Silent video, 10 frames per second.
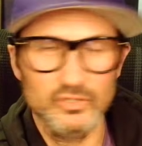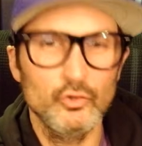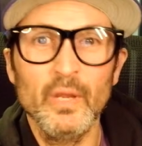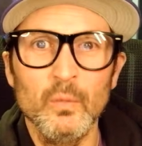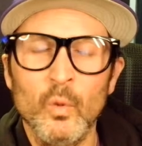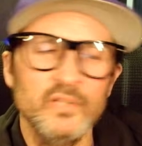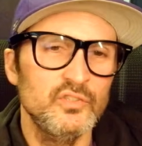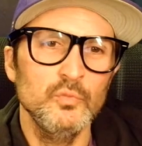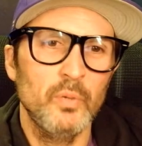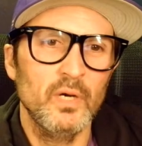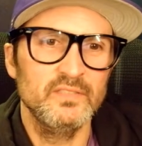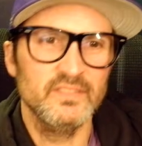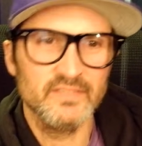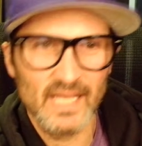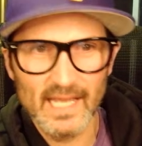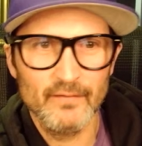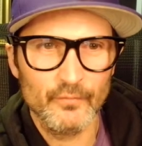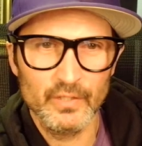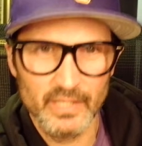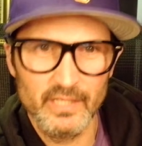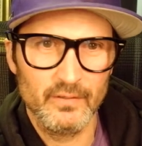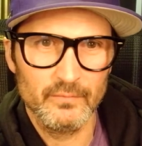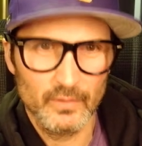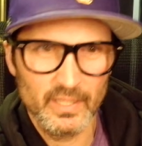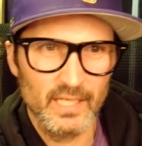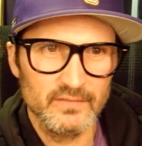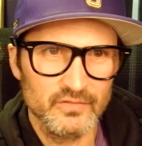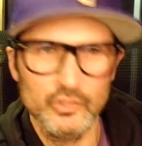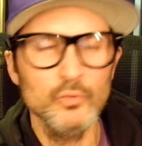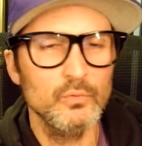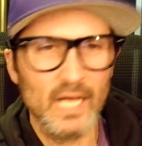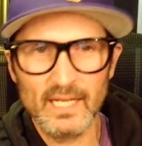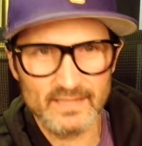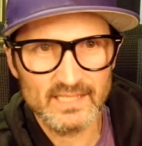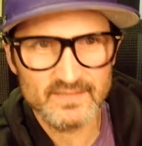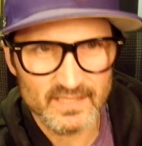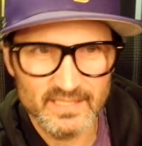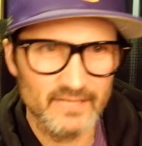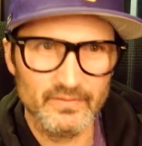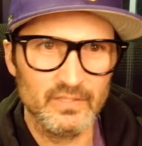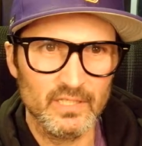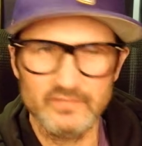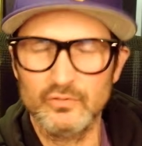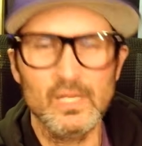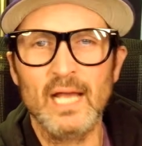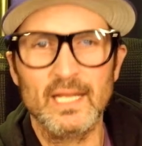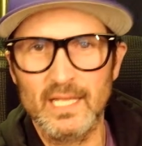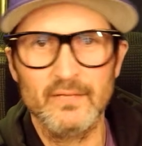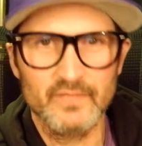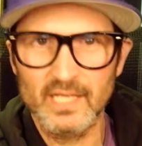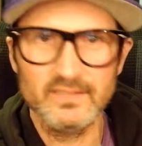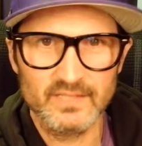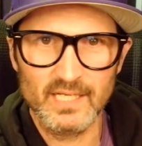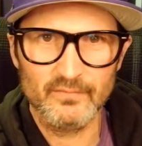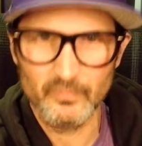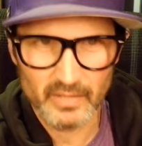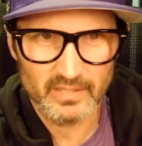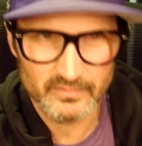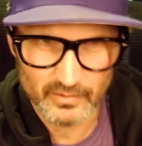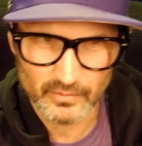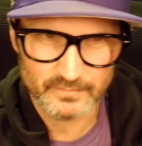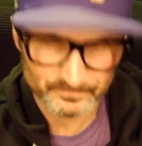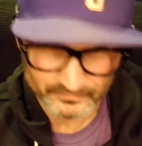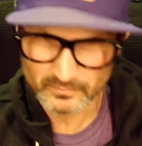great 1-2 punches every year. Okay. So that's a given, is you got to have Case and Evan be a dude.